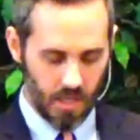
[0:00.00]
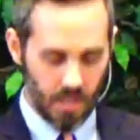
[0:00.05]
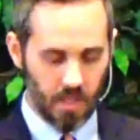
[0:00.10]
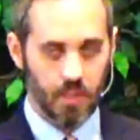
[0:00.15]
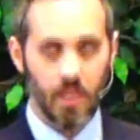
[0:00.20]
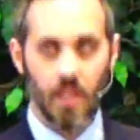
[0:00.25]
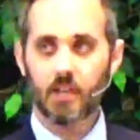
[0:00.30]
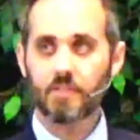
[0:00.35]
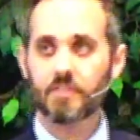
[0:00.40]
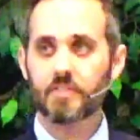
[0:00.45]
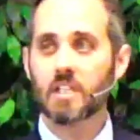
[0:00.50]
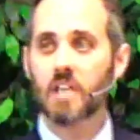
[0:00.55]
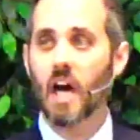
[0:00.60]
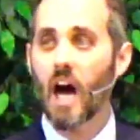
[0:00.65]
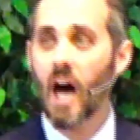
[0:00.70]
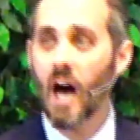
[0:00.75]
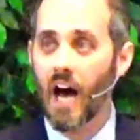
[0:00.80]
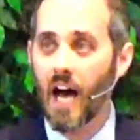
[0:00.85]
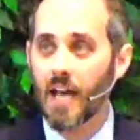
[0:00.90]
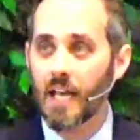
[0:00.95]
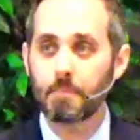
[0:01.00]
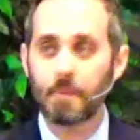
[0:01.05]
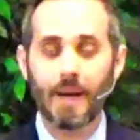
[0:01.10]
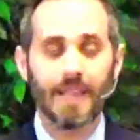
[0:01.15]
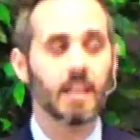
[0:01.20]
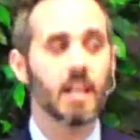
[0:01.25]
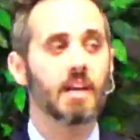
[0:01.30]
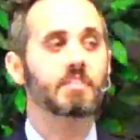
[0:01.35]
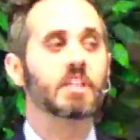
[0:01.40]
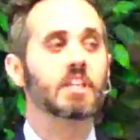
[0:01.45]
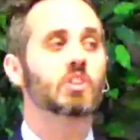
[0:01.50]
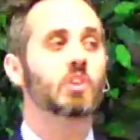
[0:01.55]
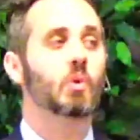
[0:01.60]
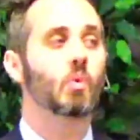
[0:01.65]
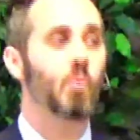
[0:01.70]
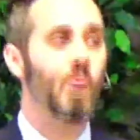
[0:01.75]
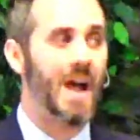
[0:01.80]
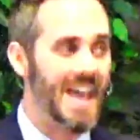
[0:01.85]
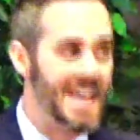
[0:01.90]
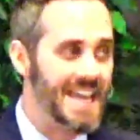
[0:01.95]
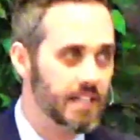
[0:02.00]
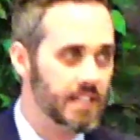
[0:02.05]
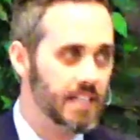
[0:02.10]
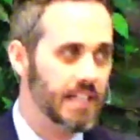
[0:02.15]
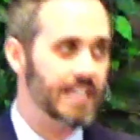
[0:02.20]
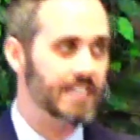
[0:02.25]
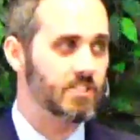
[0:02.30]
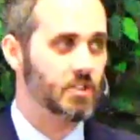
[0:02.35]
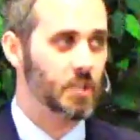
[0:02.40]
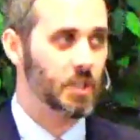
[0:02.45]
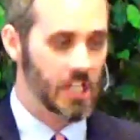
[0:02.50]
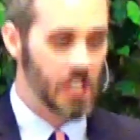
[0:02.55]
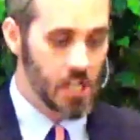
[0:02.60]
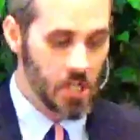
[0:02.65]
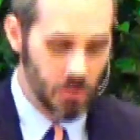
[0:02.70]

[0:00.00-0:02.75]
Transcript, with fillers: Love God by loving the way that He's going to